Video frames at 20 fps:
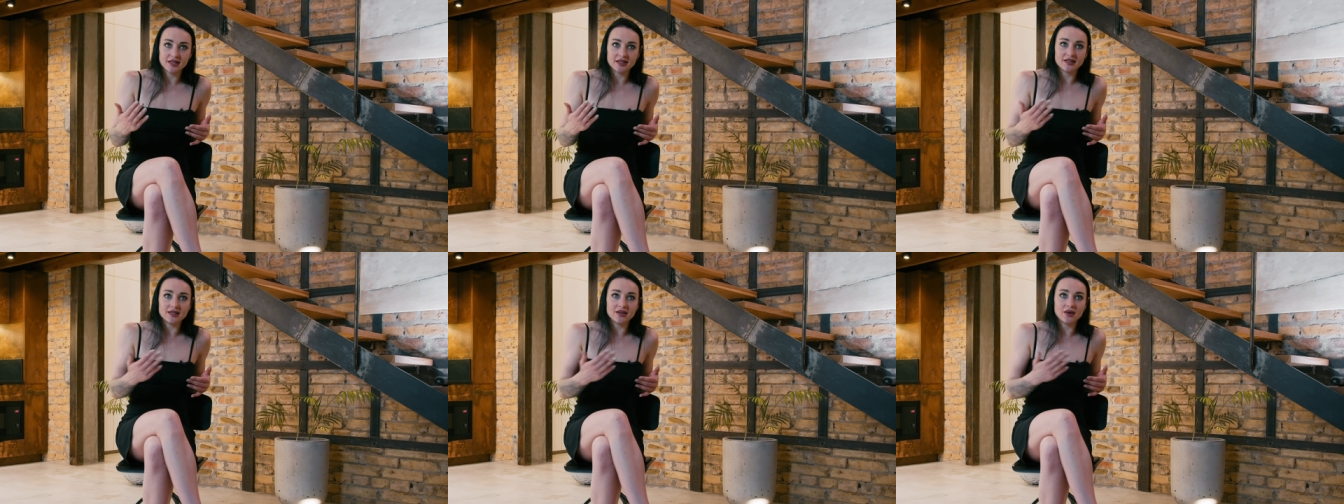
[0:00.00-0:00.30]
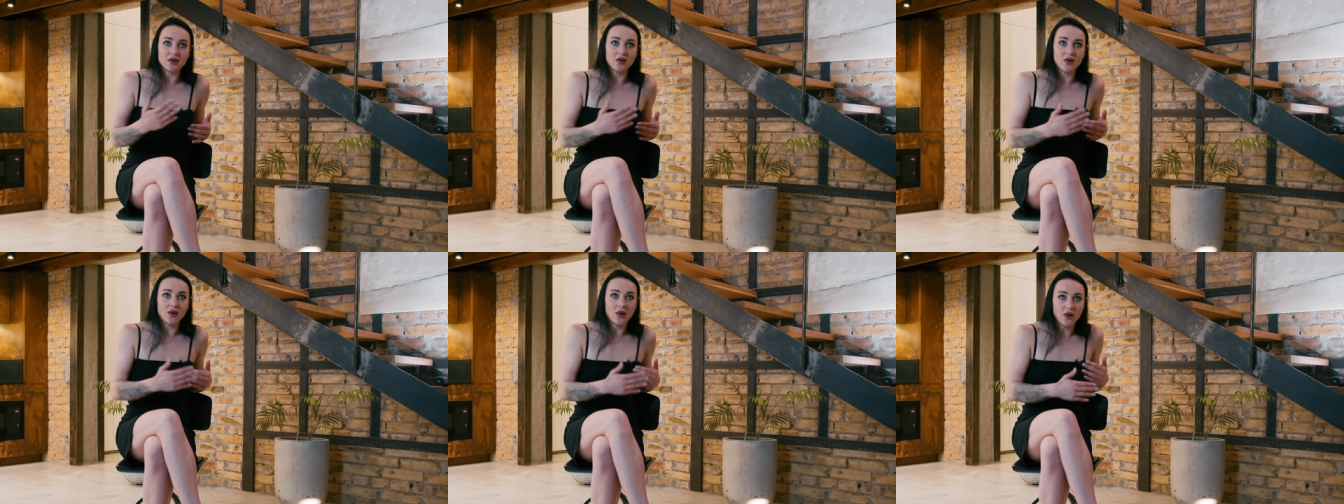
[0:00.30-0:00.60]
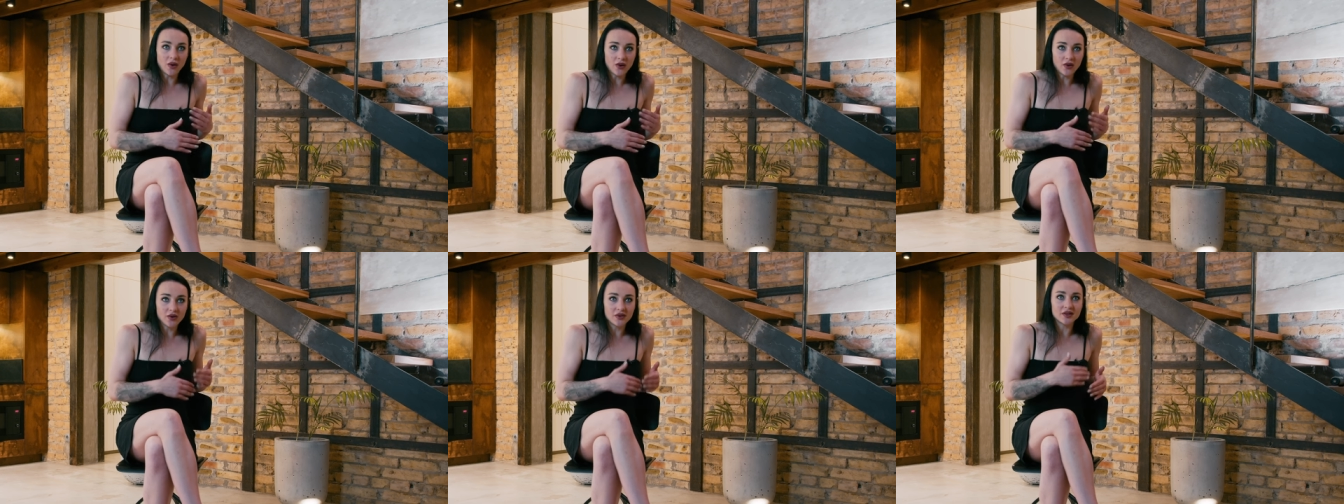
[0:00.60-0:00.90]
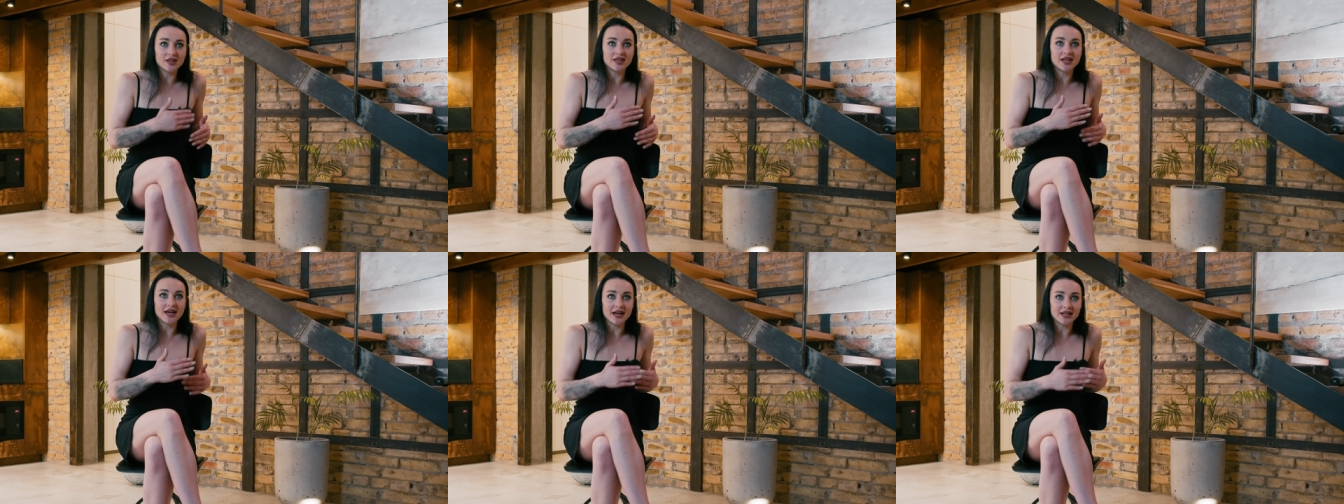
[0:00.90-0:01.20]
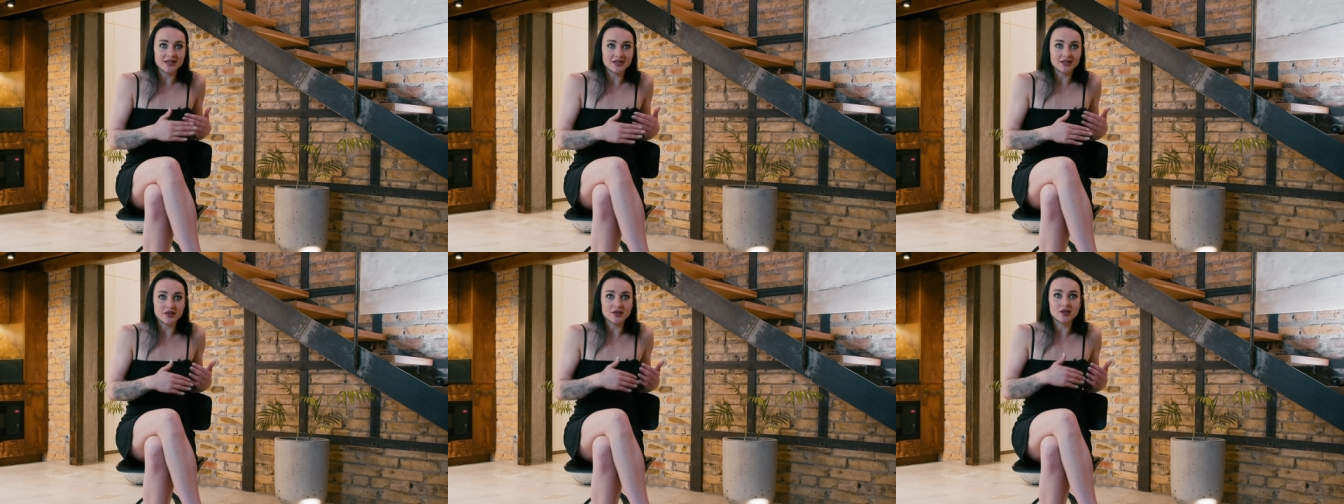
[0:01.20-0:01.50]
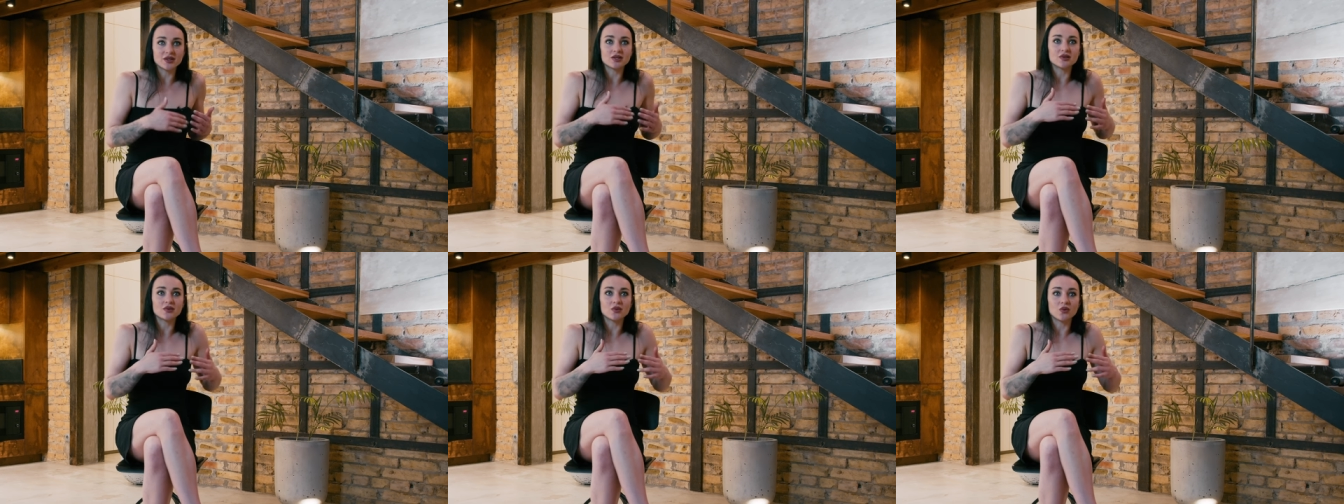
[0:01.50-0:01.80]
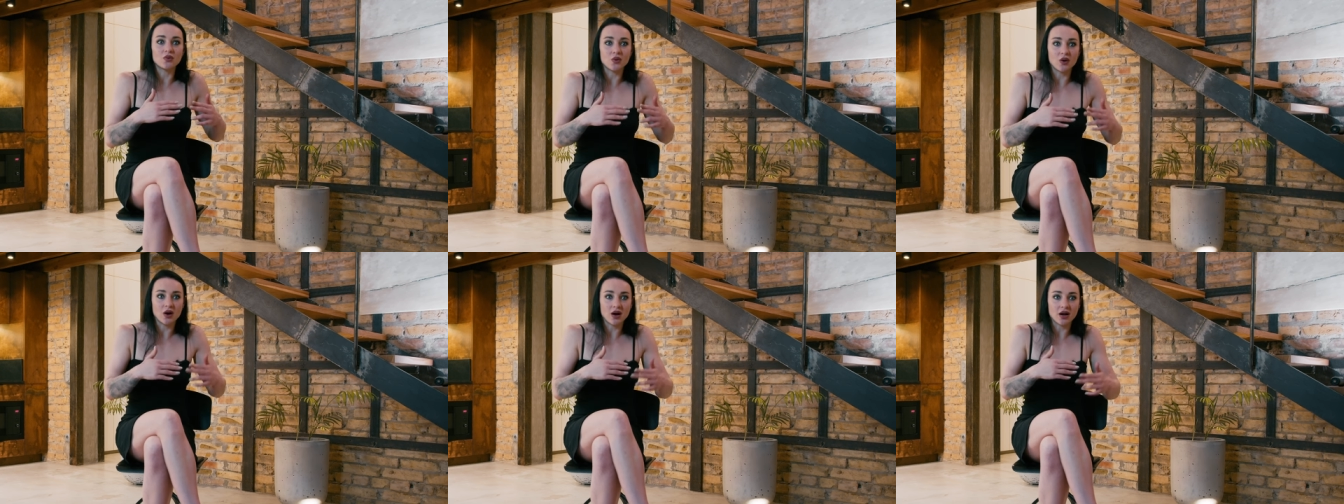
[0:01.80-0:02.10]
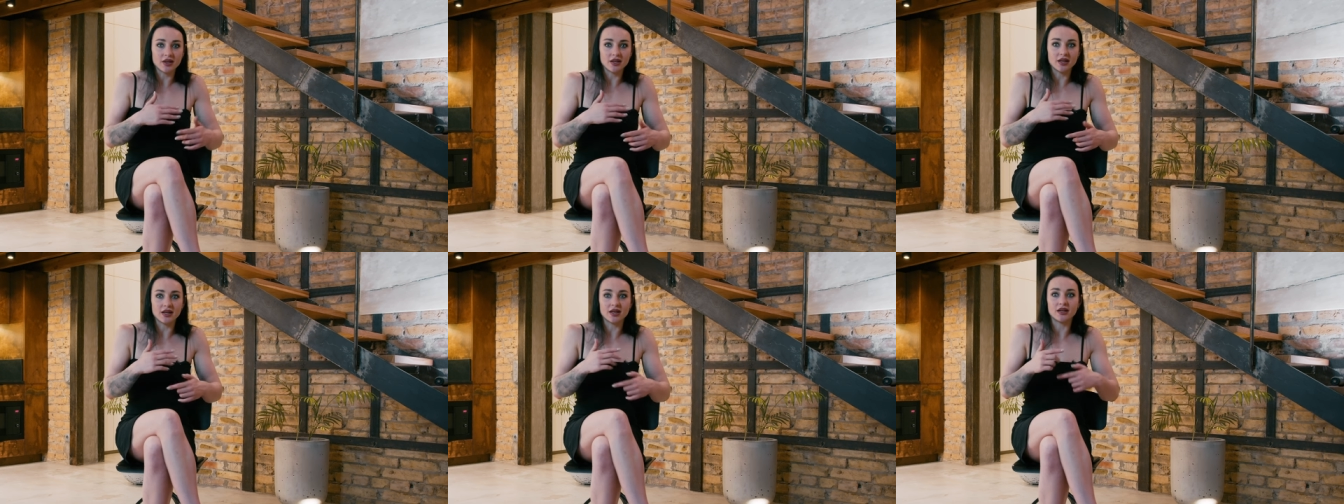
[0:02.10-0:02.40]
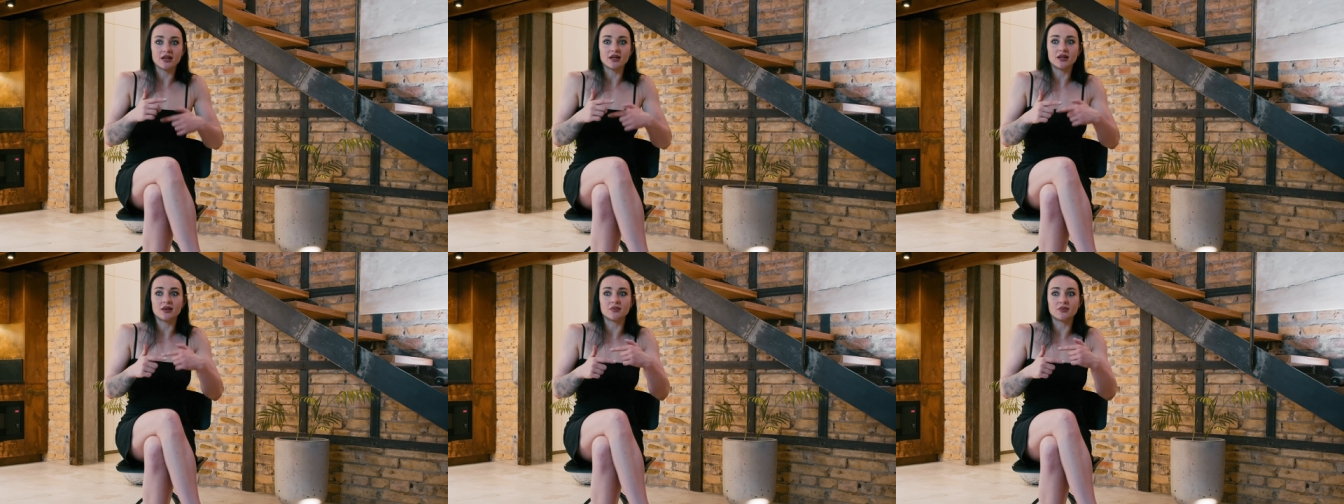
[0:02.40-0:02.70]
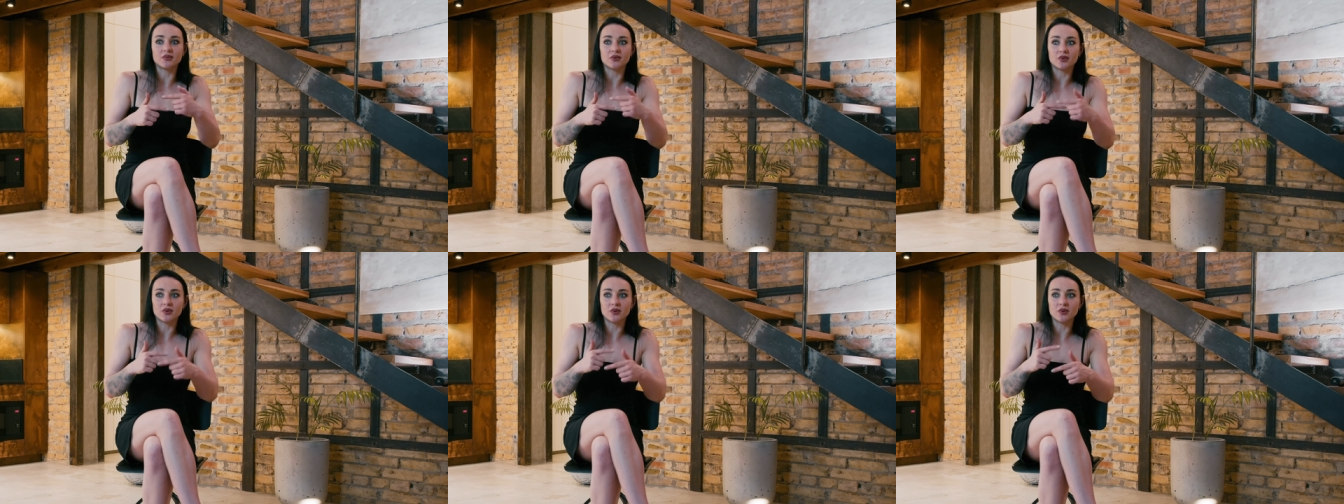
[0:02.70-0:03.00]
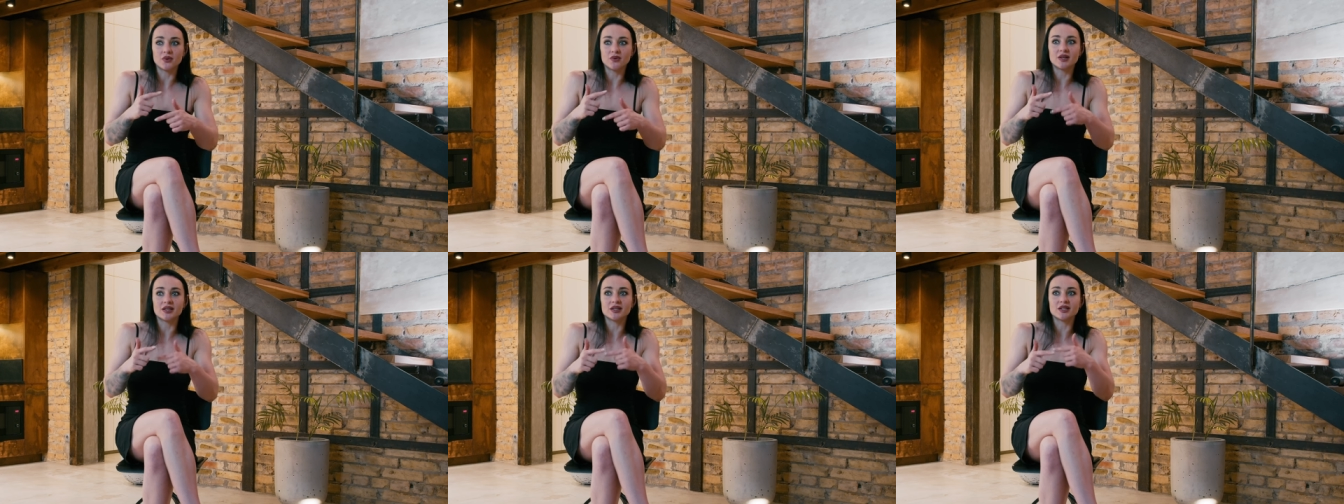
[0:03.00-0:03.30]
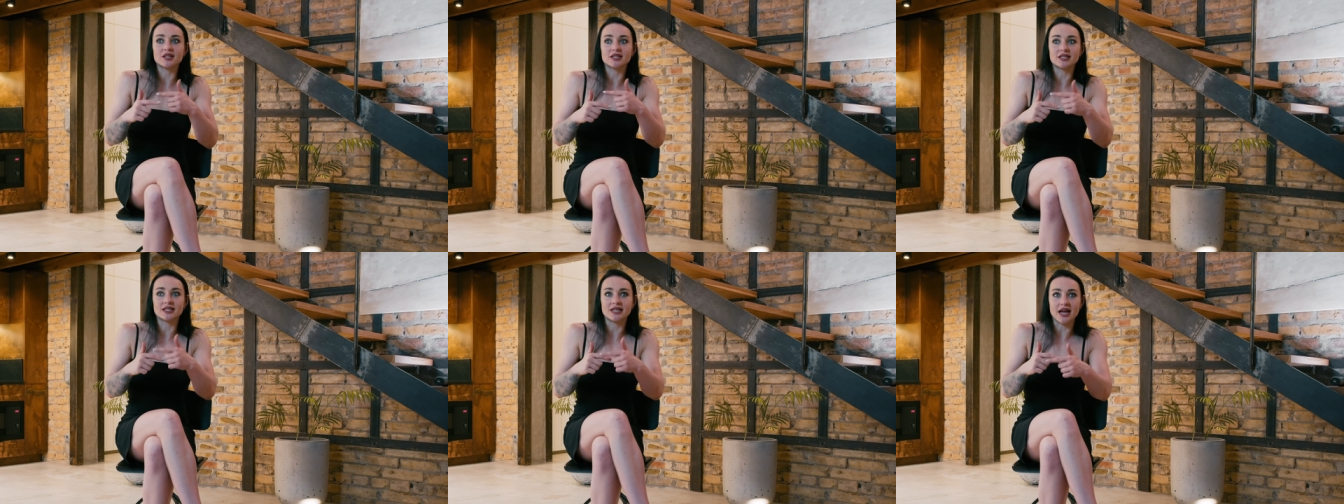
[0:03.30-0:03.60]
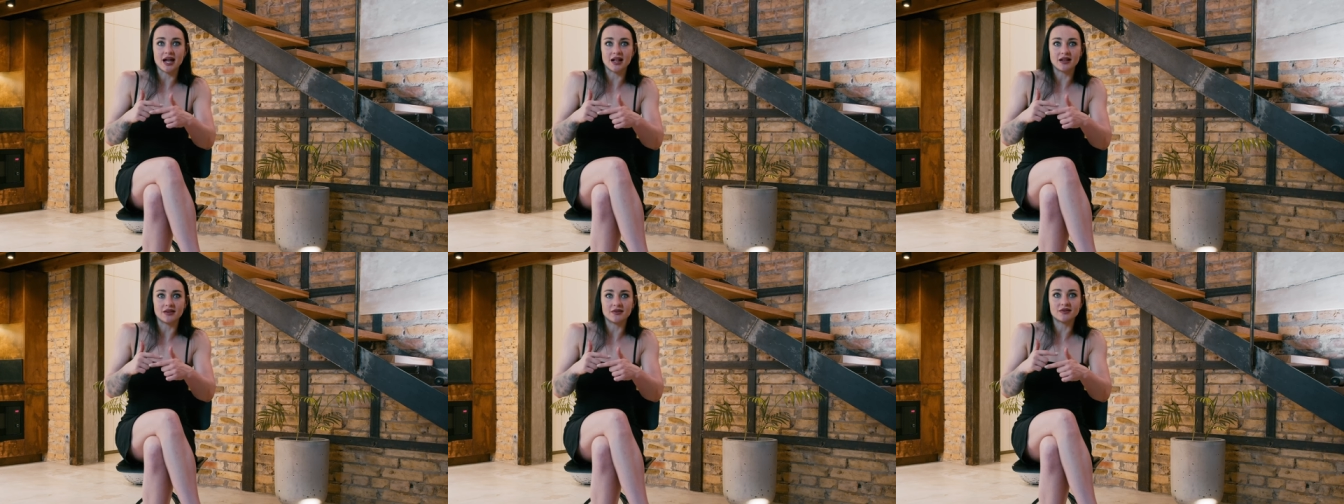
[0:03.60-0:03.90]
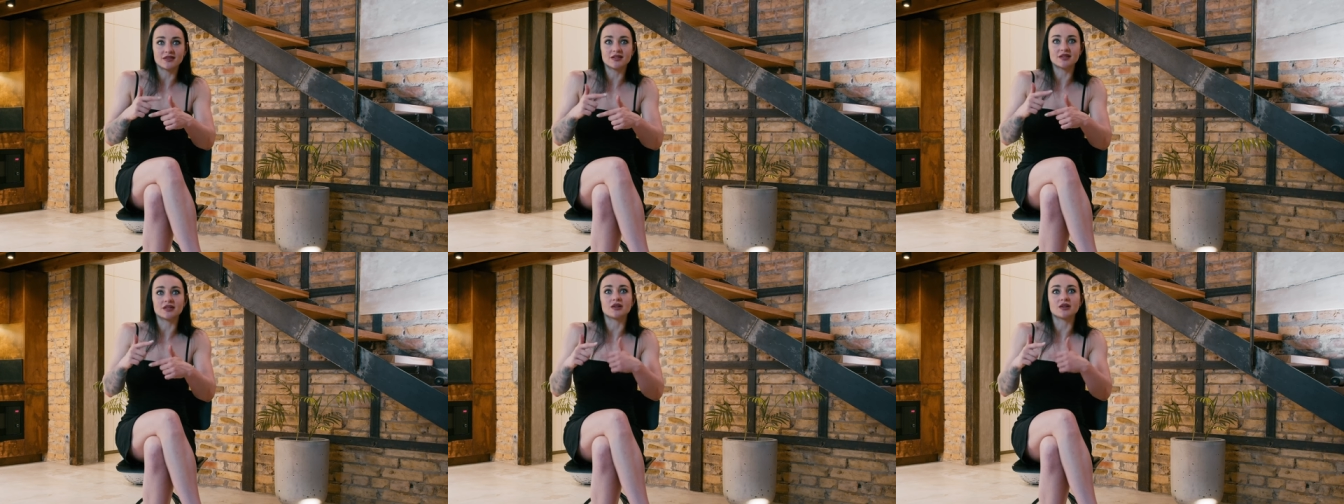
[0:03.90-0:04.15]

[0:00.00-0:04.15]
So all the dancers wanna improve themselves,